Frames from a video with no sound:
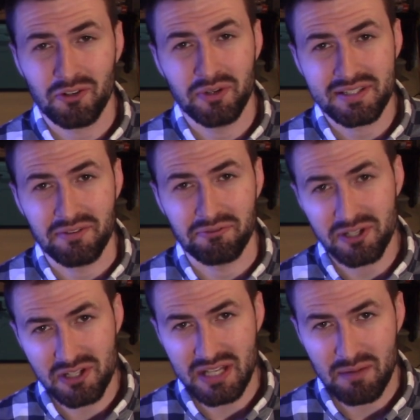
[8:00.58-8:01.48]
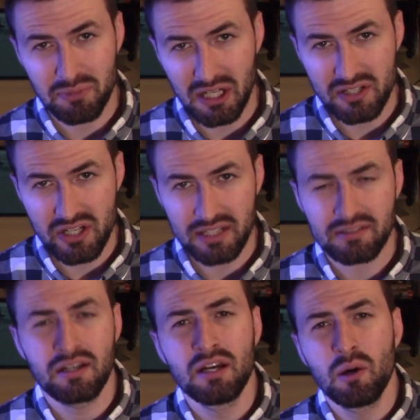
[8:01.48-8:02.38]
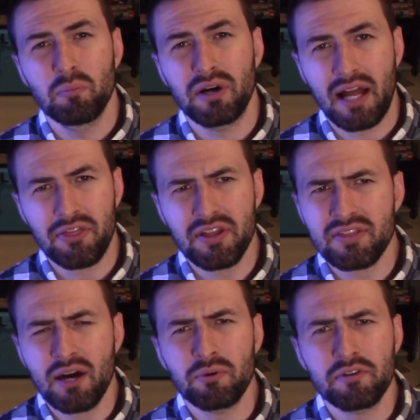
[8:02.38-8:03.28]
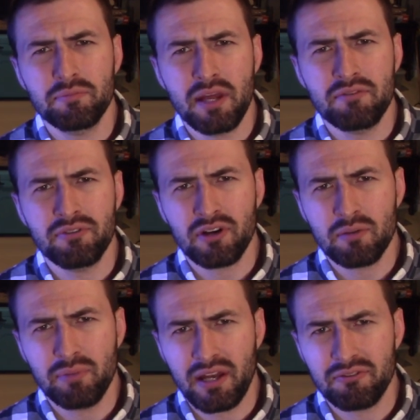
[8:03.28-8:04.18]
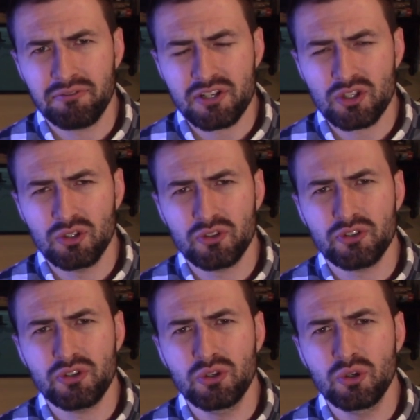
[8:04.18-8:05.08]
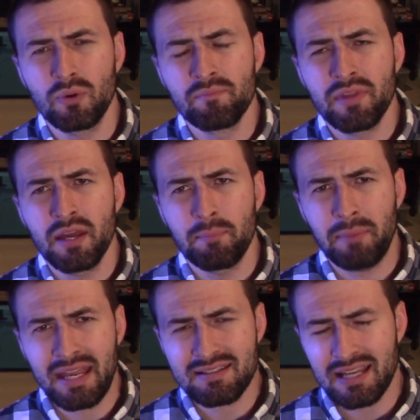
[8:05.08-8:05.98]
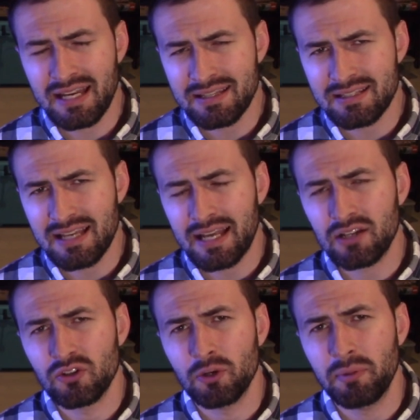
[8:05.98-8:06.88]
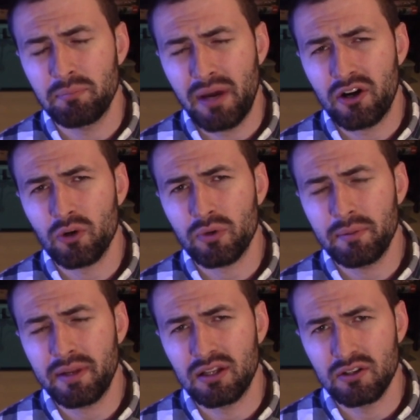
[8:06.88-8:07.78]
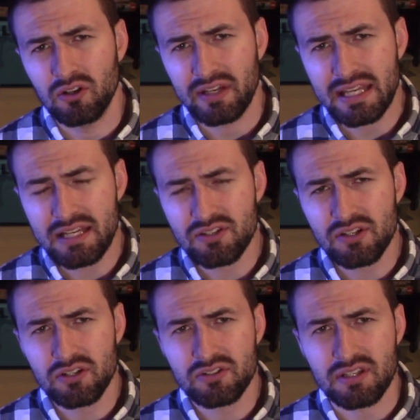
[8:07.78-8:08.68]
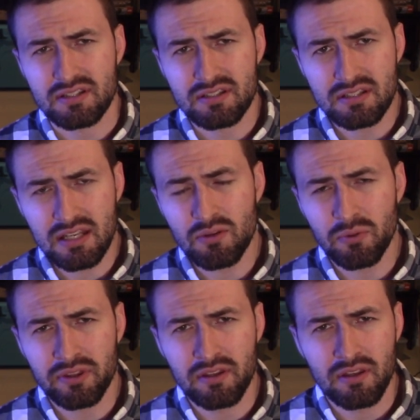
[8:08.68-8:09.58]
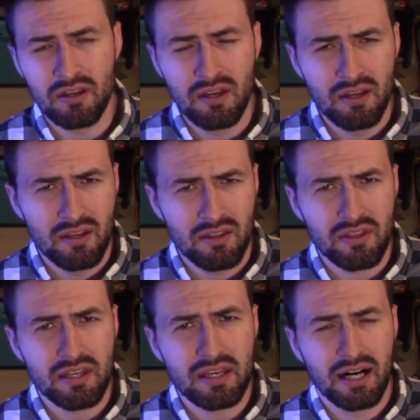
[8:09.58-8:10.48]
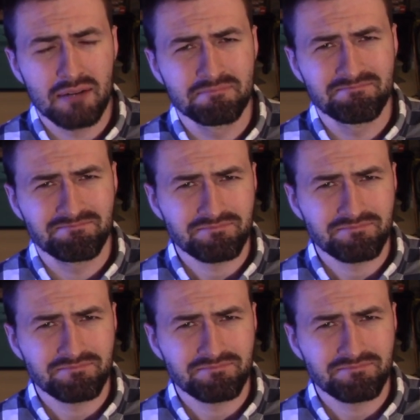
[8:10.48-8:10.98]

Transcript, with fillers: going to finish that project, but I think that would have been very beneficial to maintaining the tank a little bit better. It would have been a little easier to see when the, the, um,